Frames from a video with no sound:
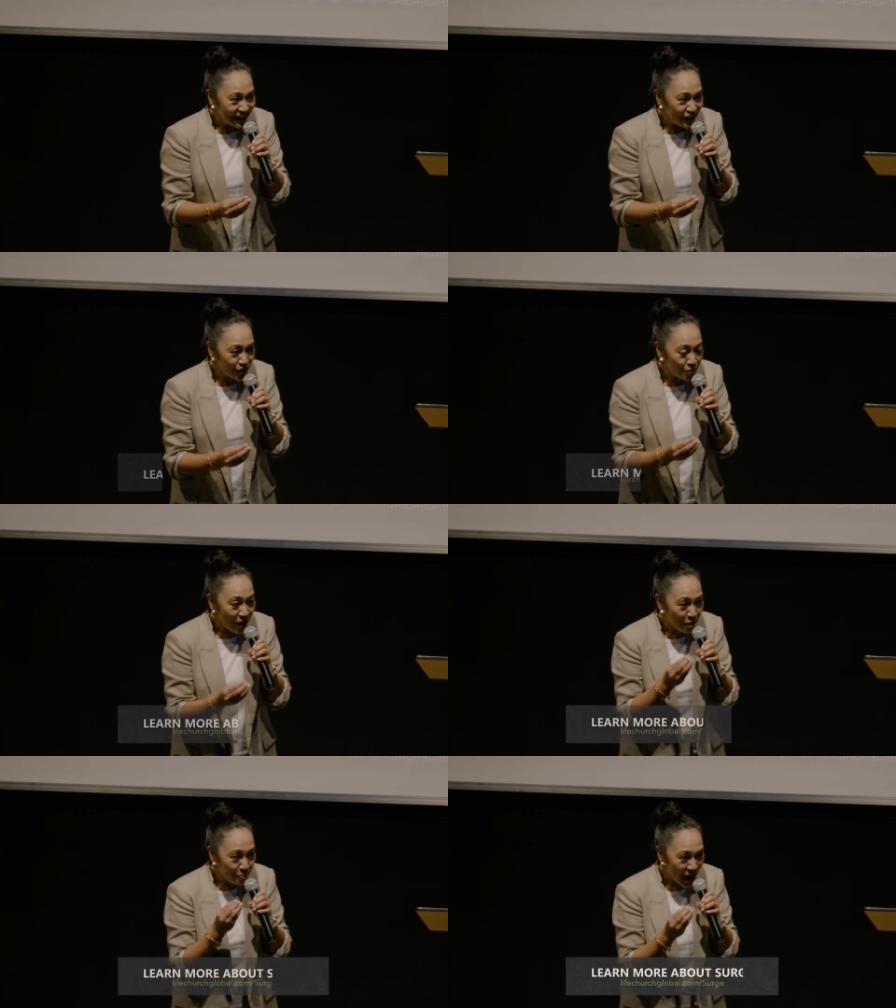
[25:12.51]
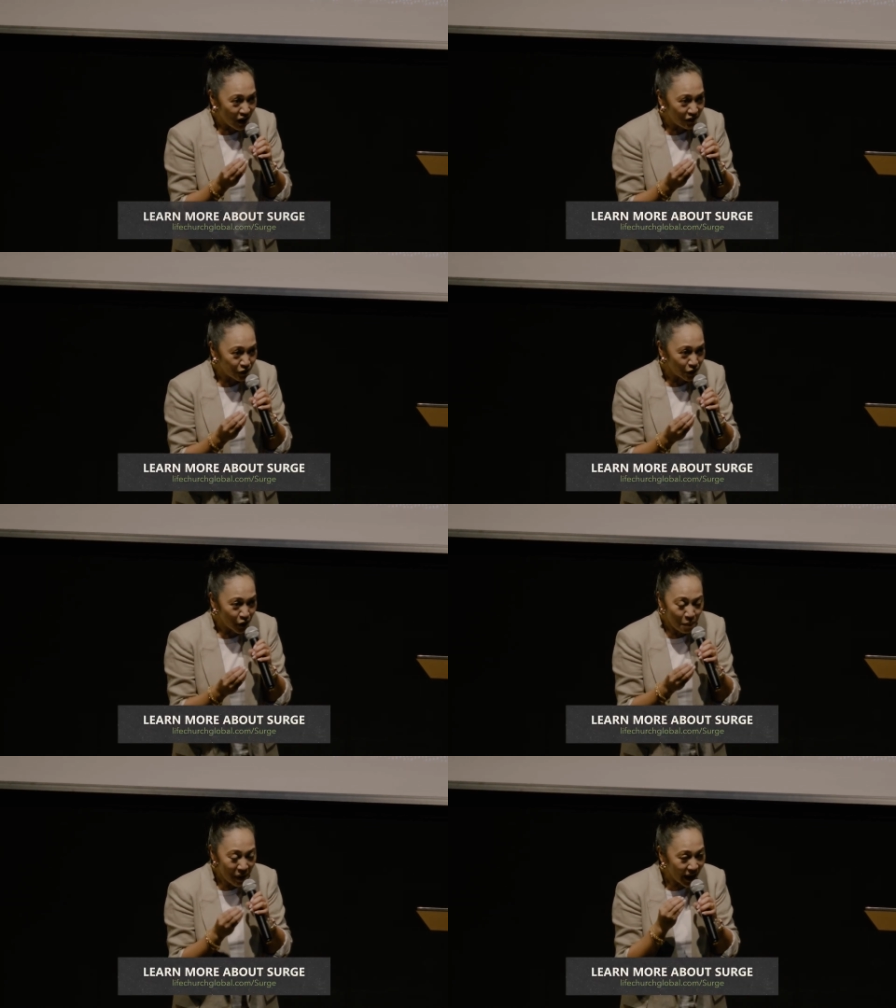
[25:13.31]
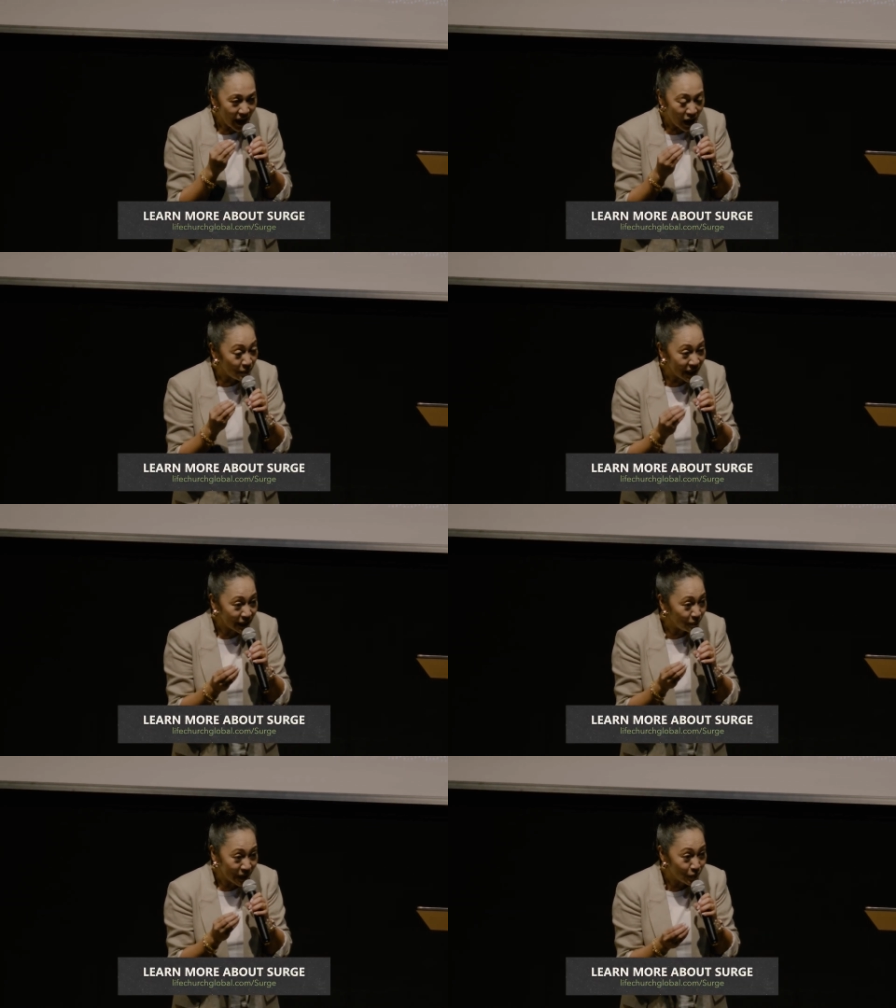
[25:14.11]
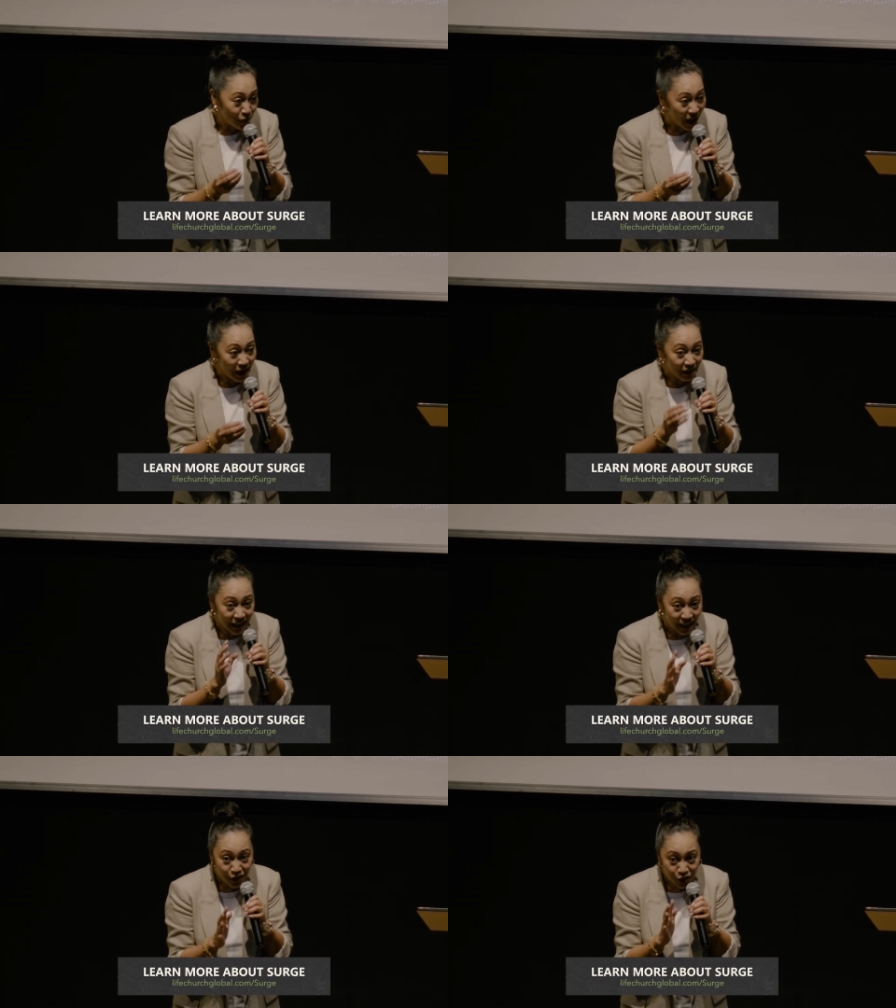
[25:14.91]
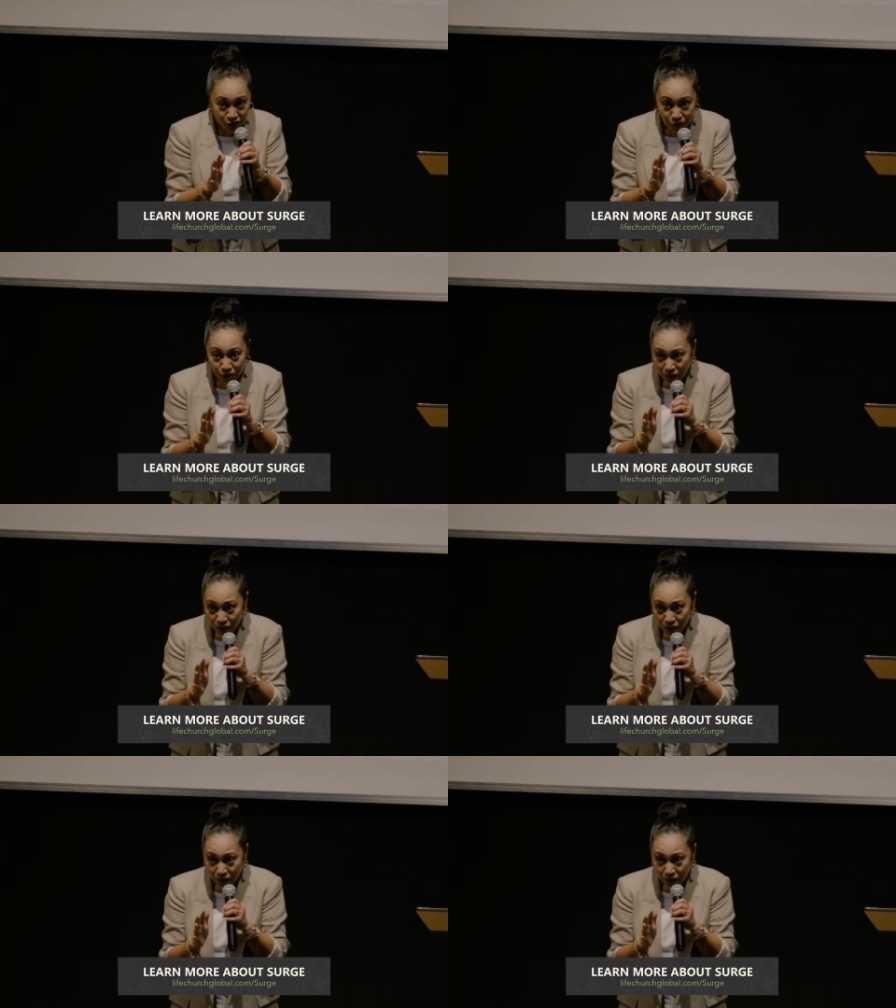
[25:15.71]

you are powerful. No matter how many people are against you,